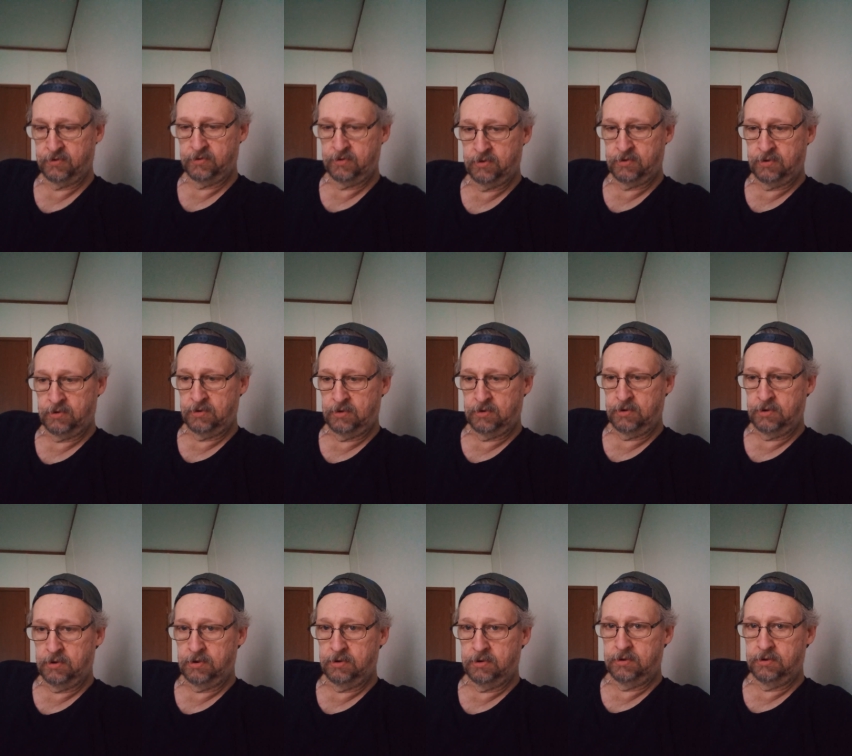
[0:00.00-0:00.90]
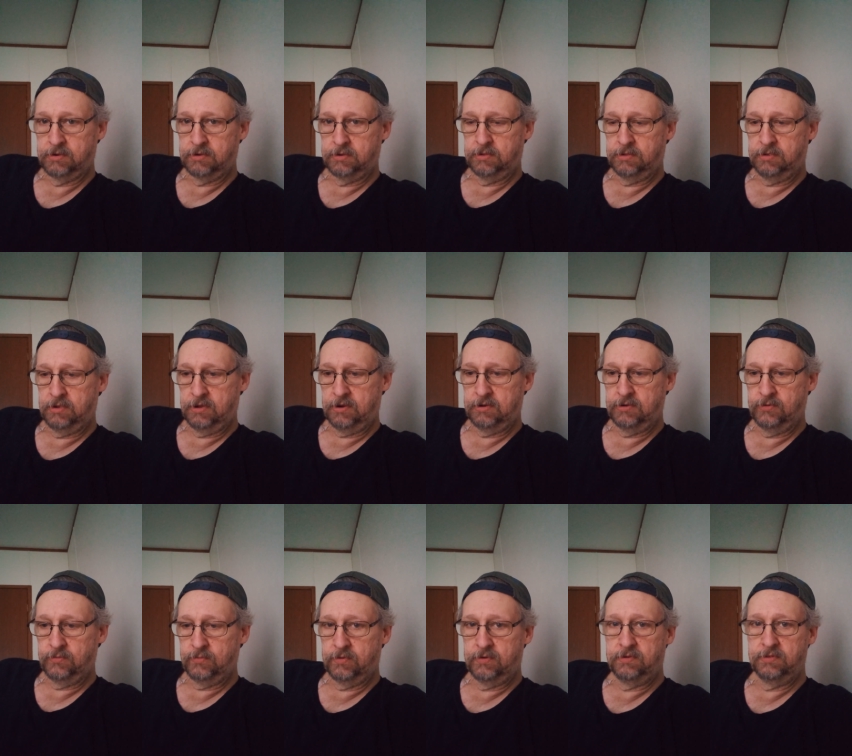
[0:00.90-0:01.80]
That is one of the big
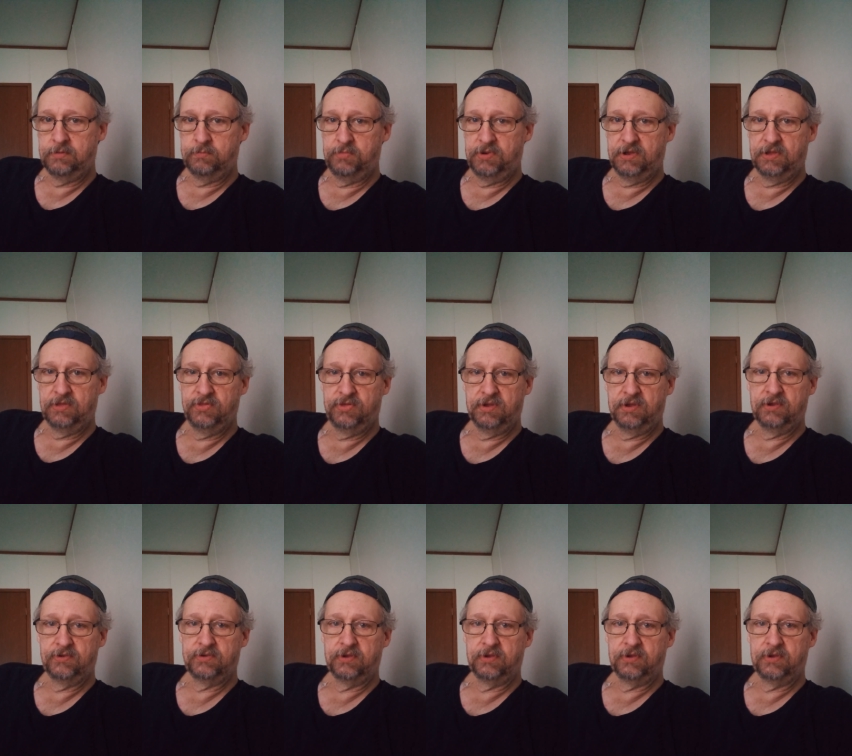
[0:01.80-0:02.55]
things I found out.